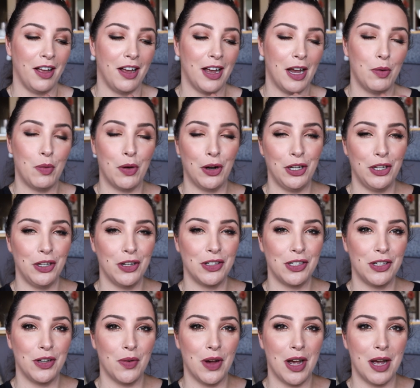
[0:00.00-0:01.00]
I want to
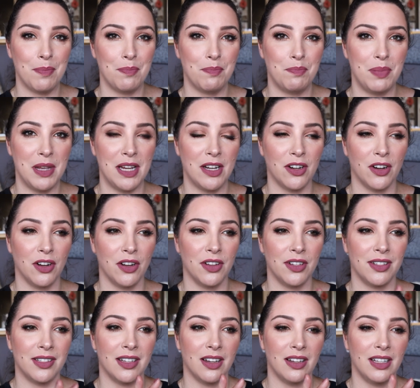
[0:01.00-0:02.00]
use you up
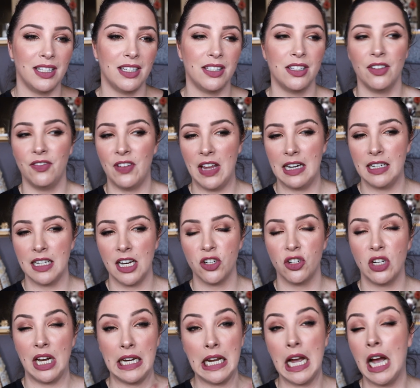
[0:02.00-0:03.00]
because this is a
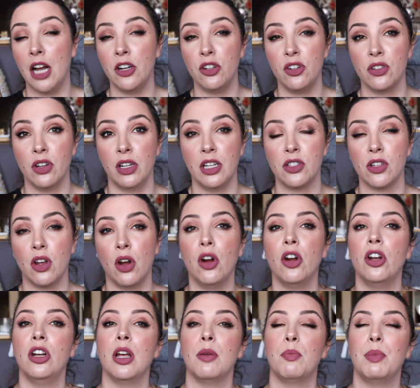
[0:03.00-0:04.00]
foundation I can't use on its
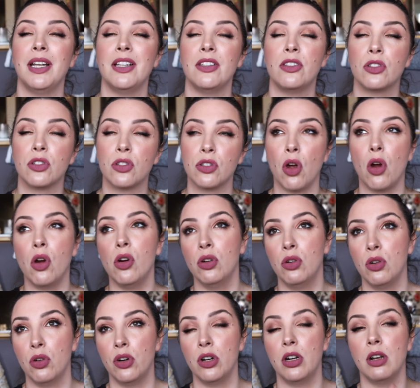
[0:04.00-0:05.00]
own, but it's so
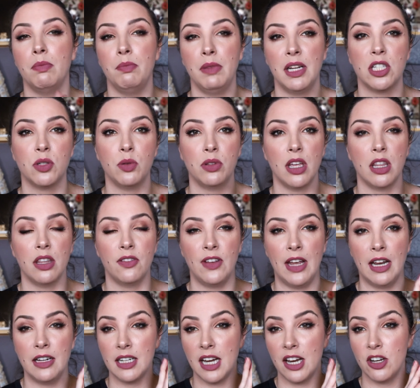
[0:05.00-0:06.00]
good mixed with other
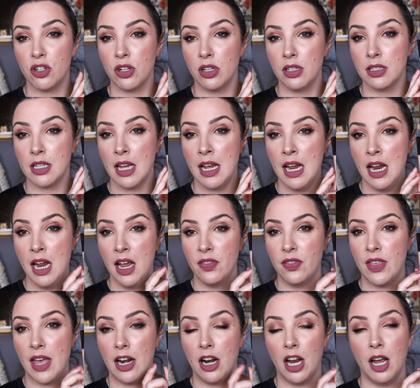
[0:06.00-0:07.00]
foundations
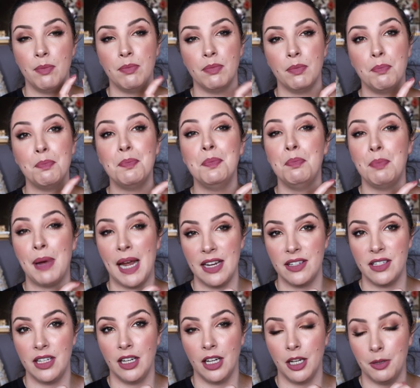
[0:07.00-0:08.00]
that I'm
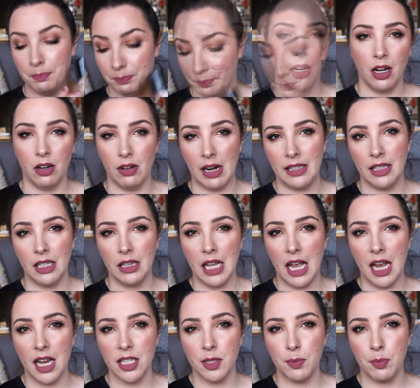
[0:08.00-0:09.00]
pacing it. All right, the
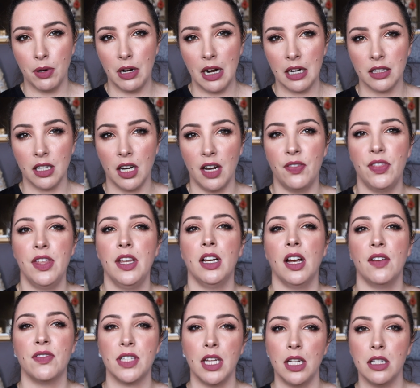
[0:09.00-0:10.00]
last product that I think
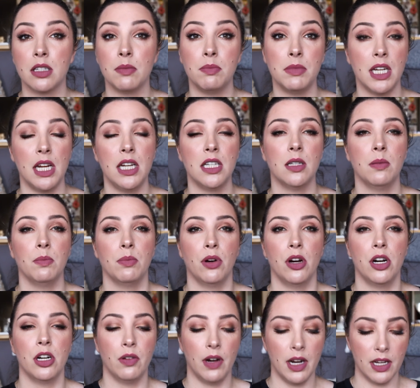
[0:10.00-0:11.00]
I've seen some decent
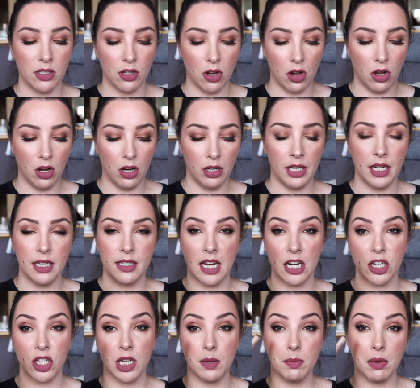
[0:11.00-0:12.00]
progress on is
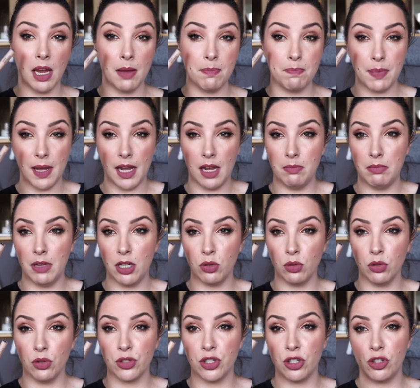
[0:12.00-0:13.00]
actually my Bare
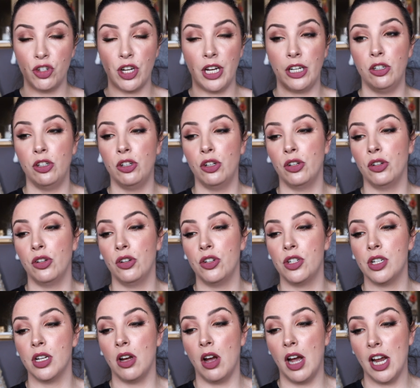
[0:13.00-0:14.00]
Minerals Gen
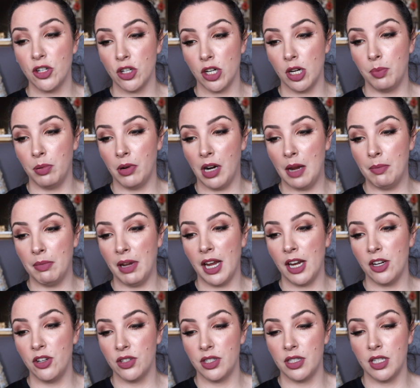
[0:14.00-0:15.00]
Nude eyeshadow primer. I
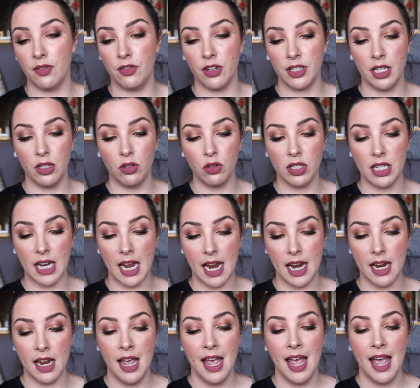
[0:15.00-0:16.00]
use this every single
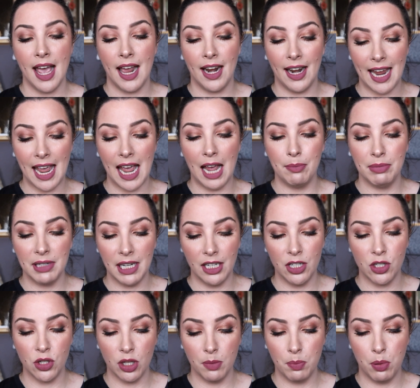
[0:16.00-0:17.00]
day, and I am
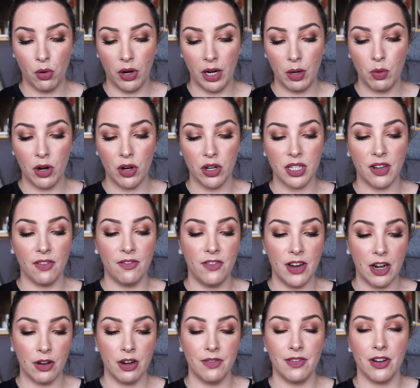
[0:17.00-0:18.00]
getting to the point where it's
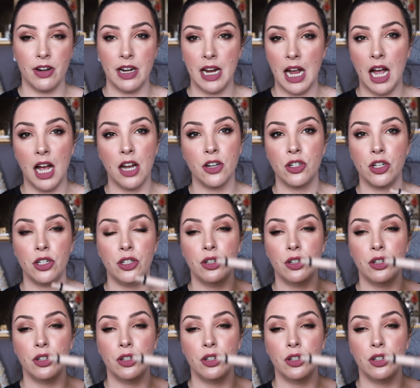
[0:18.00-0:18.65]
very, very hard to